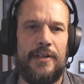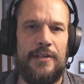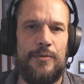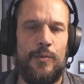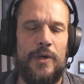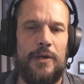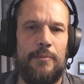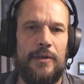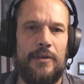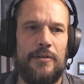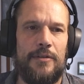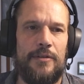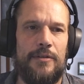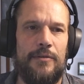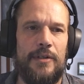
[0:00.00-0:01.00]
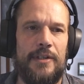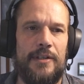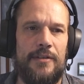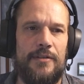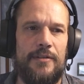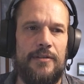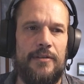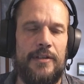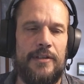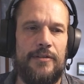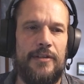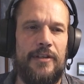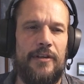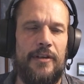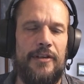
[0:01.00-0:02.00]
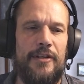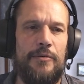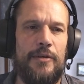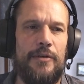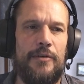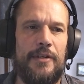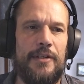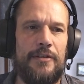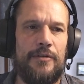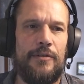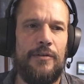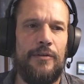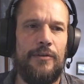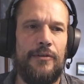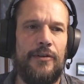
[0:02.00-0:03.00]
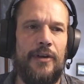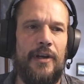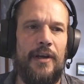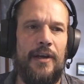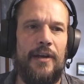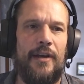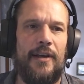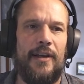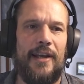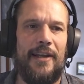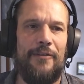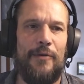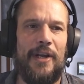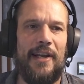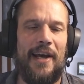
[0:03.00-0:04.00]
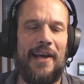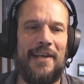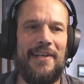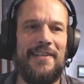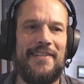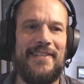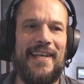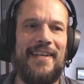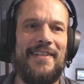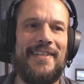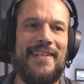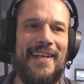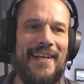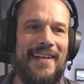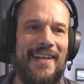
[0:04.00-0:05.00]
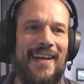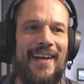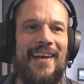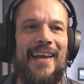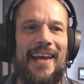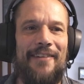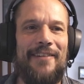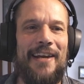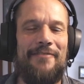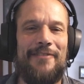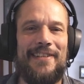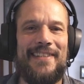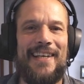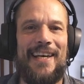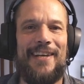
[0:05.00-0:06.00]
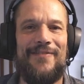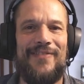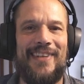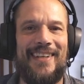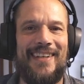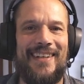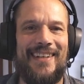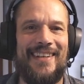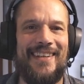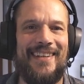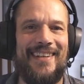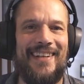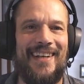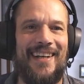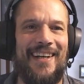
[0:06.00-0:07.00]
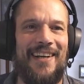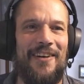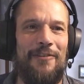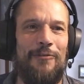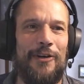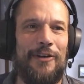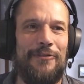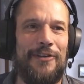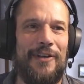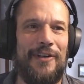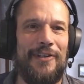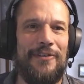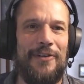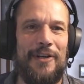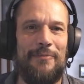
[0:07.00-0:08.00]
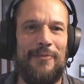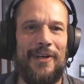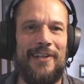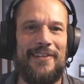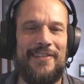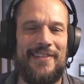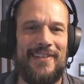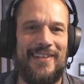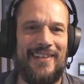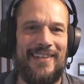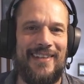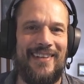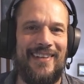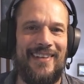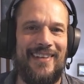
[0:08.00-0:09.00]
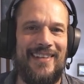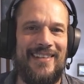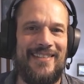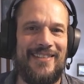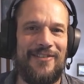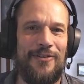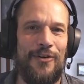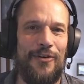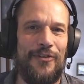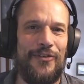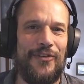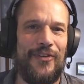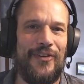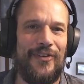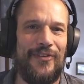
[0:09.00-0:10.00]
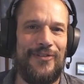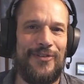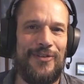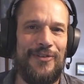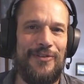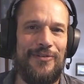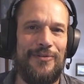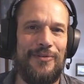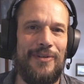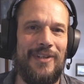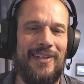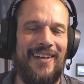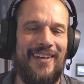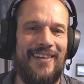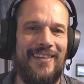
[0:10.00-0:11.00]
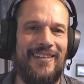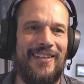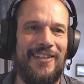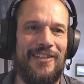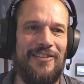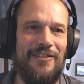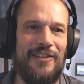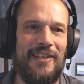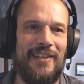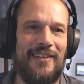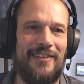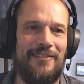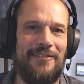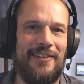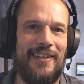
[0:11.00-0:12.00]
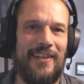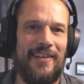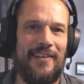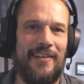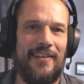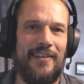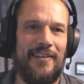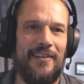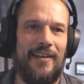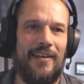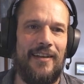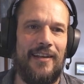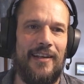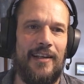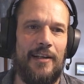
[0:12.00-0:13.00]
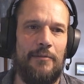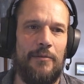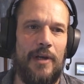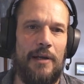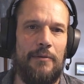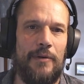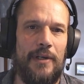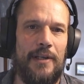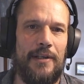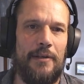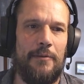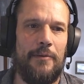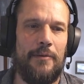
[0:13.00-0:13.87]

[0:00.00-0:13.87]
weird, because there's a new unit is called, and when I instantiate every time one of the unit models, it's called through the unit, in fact. And I really do